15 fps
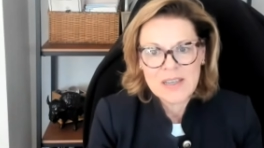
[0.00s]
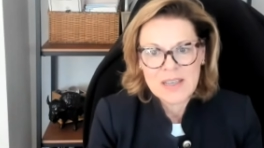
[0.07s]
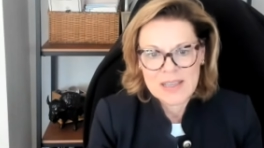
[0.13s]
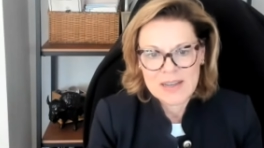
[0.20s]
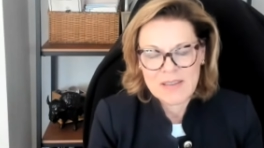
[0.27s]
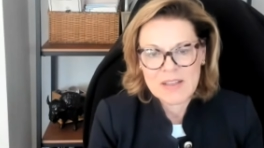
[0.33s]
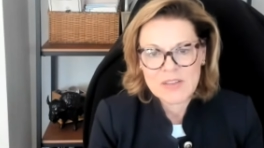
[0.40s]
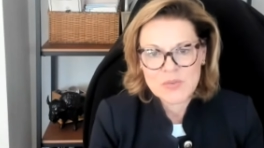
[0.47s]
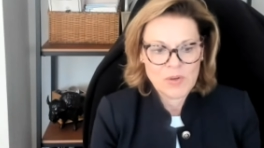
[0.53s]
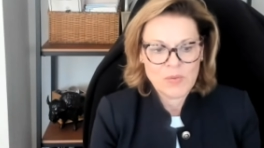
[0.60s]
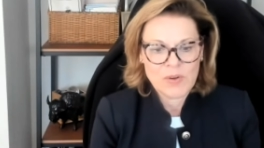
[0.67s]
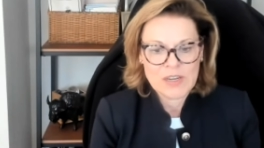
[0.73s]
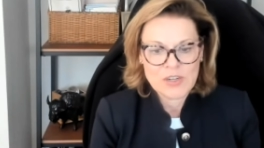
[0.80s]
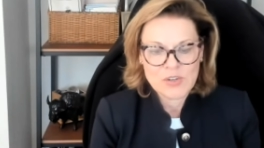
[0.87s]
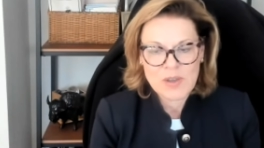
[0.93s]
And that's
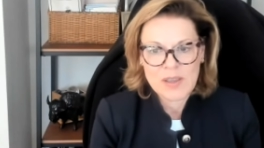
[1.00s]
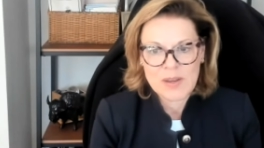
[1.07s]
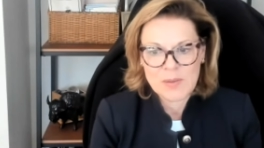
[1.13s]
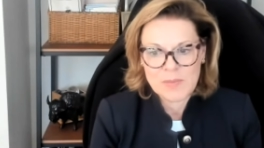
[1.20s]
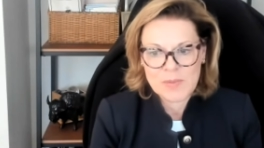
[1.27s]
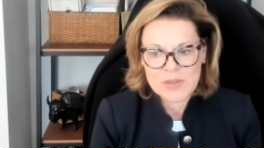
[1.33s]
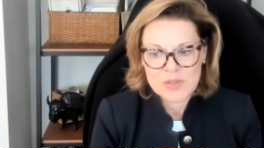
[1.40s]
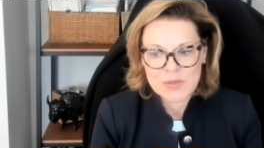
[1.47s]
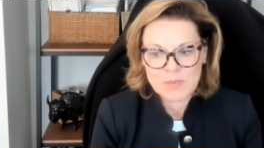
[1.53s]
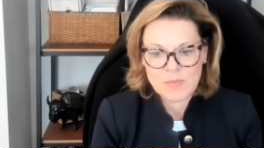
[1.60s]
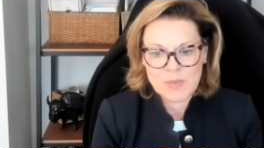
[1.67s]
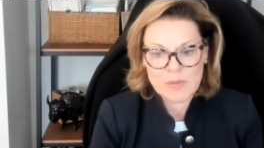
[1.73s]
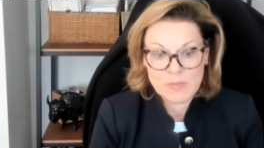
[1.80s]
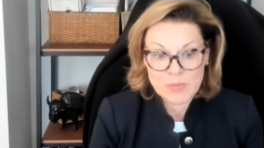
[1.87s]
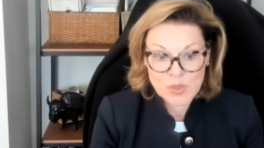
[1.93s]
what I try to, to
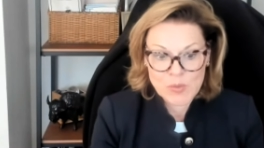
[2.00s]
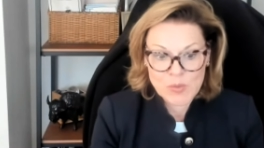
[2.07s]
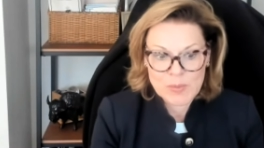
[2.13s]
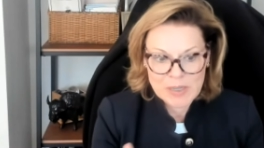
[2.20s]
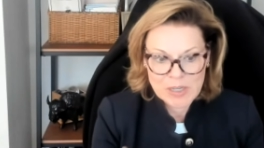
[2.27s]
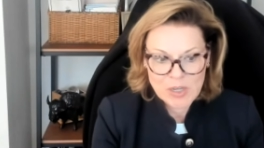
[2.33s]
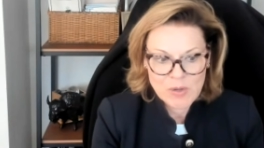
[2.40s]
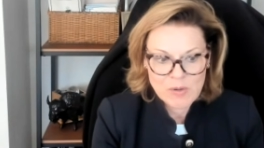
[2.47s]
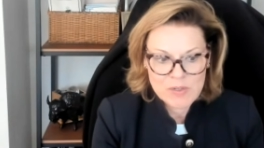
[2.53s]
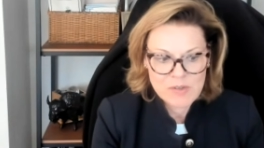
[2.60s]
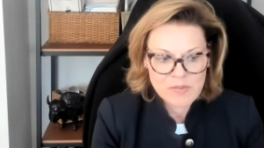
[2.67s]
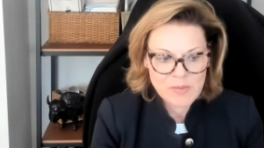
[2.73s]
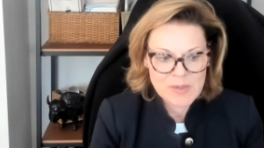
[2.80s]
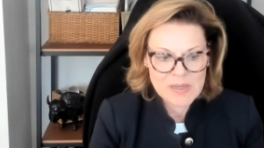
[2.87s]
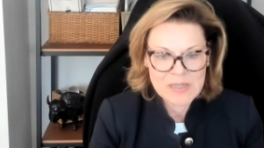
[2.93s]
imbue in my coaching
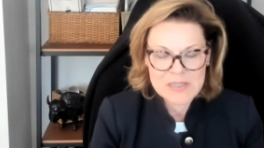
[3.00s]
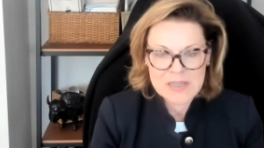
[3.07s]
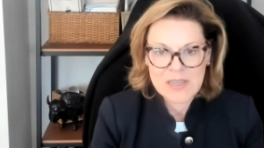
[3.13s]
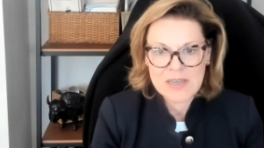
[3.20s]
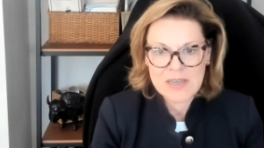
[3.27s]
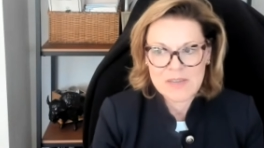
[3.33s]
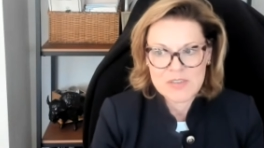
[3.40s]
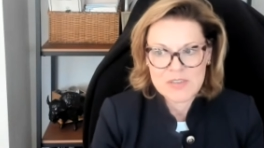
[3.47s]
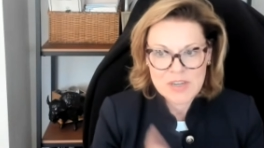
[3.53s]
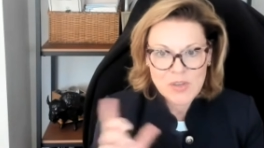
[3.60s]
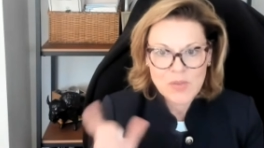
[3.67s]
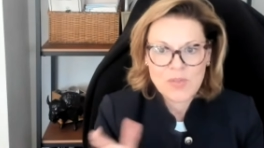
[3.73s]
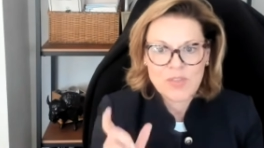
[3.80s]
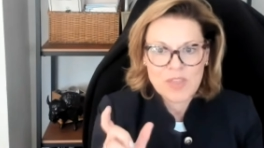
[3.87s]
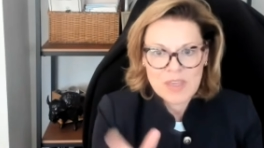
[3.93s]
from an executive is are
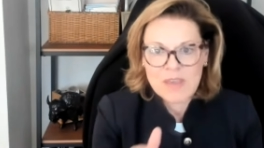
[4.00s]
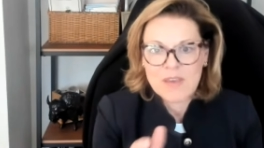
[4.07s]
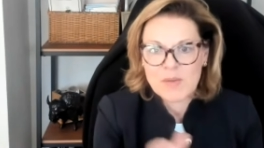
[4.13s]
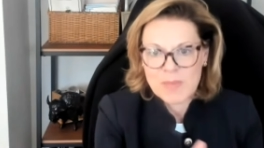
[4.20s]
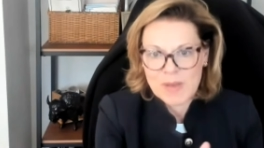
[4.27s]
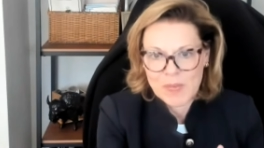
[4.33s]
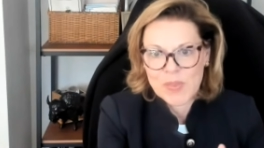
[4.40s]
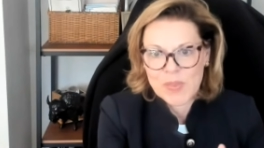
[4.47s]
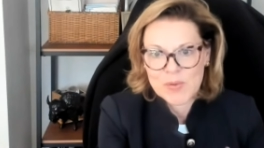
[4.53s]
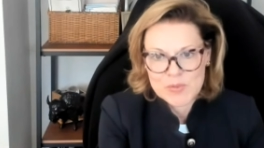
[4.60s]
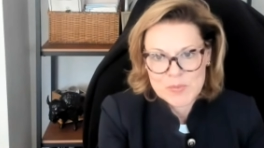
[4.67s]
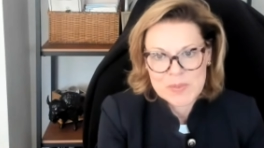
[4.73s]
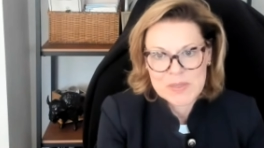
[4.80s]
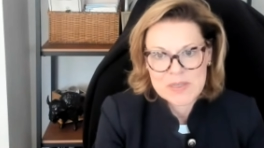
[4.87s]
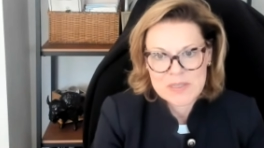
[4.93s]
you thinking about those
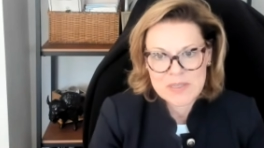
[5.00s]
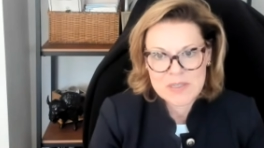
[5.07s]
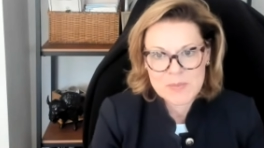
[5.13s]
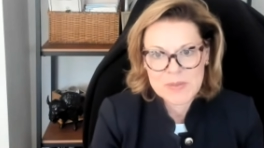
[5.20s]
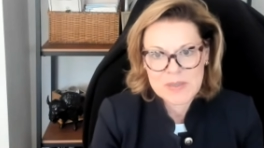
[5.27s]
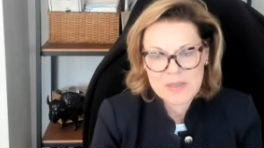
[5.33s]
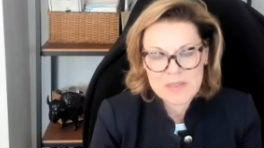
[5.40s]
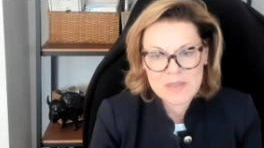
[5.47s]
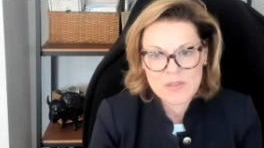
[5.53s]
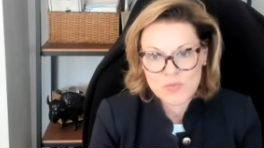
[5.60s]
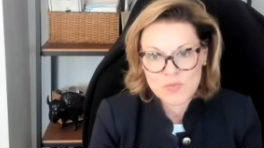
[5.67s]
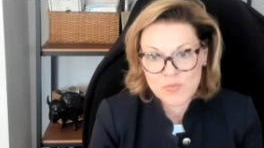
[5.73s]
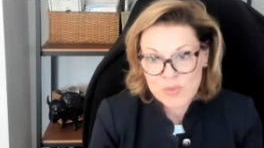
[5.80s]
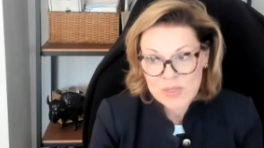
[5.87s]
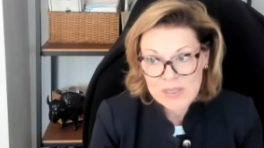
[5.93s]
pieces? Because it's
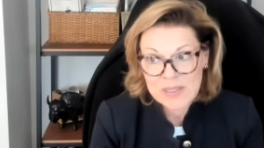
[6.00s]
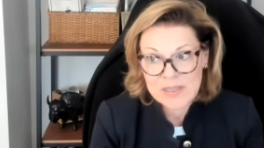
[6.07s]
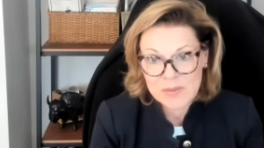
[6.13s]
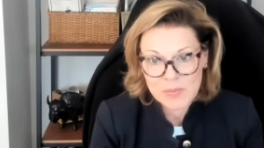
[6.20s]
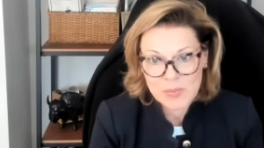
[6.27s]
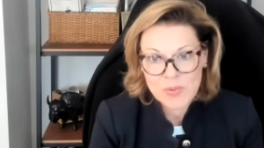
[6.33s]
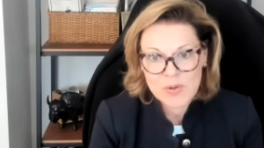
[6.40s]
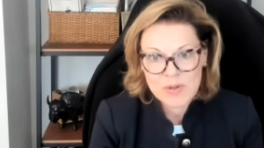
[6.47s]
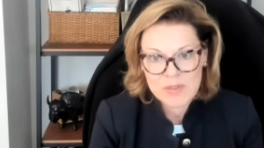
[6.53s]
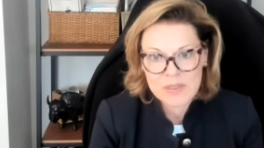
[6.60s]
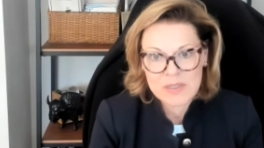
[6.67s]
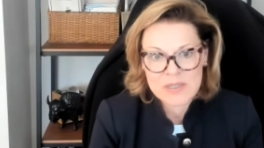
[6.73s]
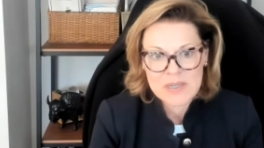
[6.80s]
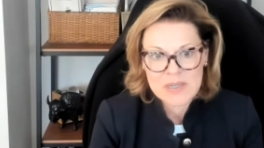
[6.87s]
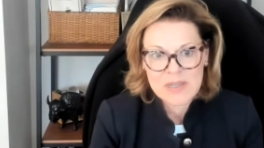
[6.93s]
really
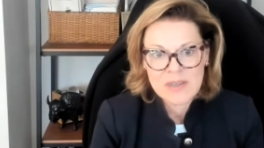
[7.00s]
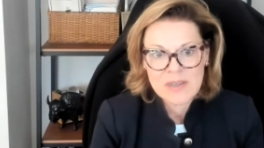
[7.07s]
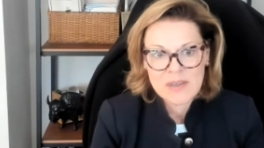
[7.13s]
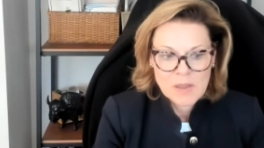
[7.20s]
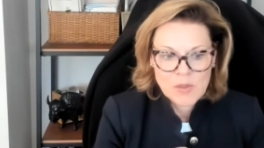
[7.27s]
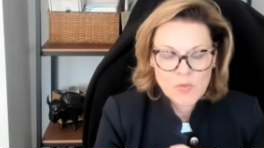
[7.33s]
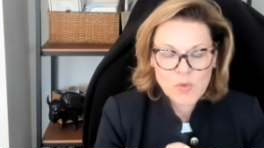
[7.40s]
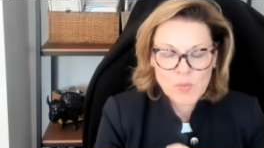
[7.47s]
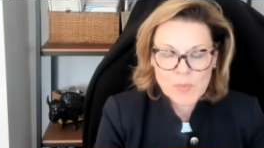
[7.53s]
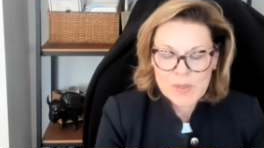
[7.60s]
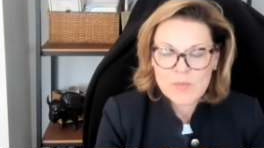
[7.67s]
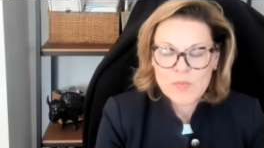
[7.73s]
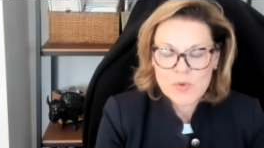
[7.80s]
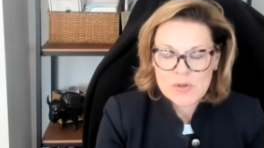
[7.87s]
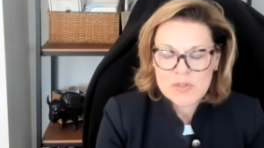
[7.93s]
important. You will
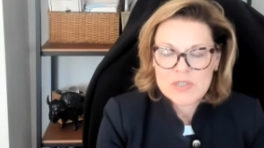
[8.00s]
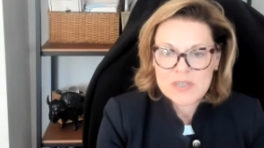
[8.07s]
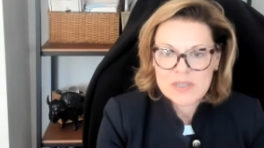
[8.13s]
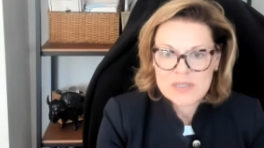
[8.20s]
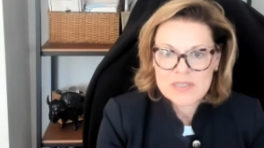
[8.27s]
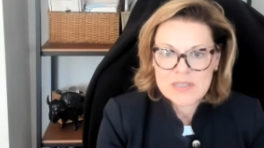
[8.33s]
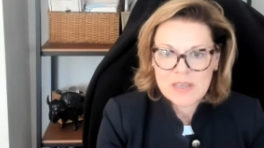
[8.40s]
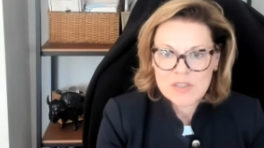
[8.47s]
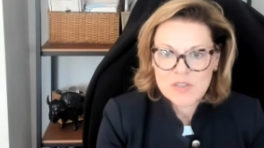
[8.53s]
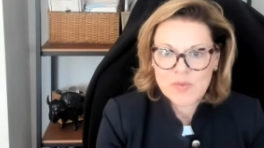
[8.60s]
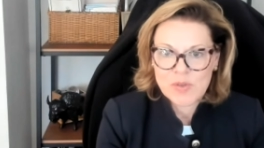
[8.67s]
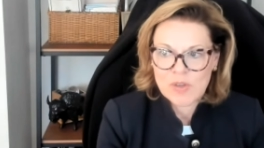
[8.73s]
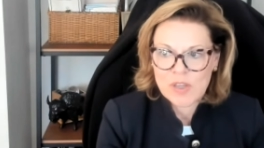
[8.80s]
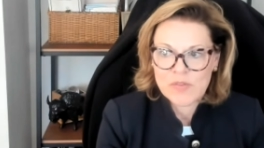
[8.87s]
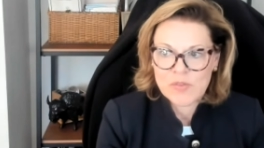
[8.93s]
be more
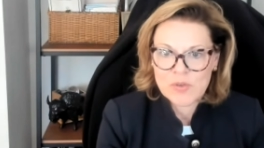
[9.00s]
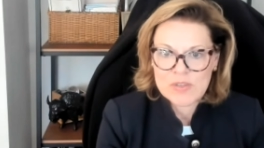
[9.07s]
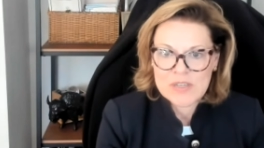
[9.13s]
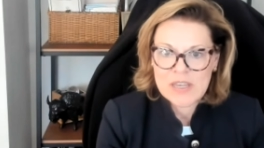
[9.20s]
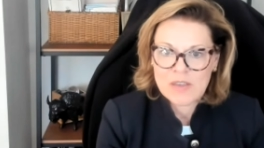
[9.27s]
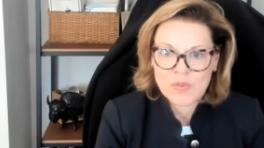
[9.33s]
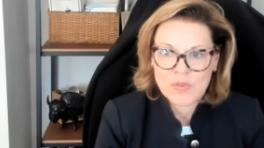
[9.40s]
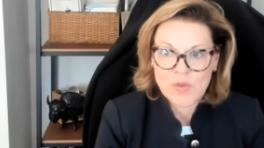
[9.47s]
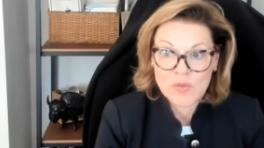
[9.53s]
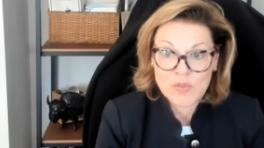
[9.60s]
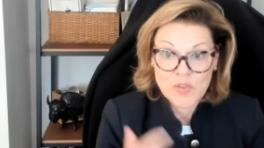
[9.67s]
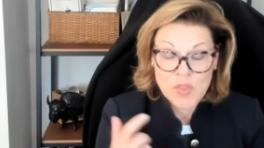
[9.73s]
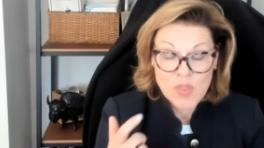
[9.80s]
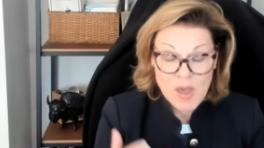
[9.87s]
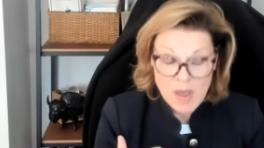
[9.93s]
successful if you take
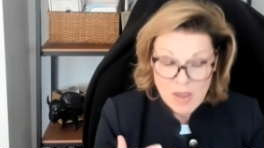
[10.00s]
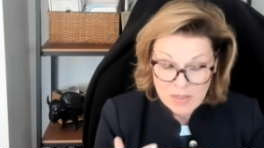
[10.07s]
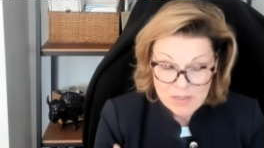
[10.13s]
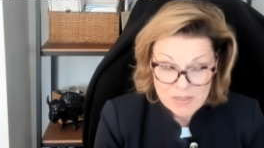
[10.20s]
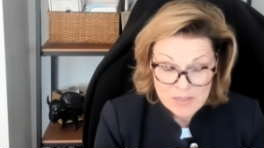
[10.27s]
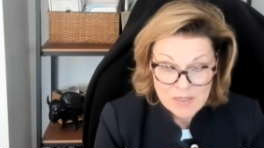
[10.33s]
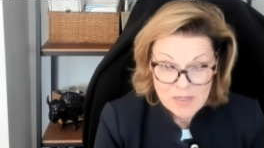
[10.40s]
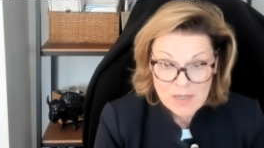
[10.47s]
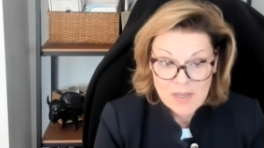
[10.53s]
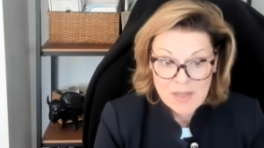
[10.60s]
those thoughts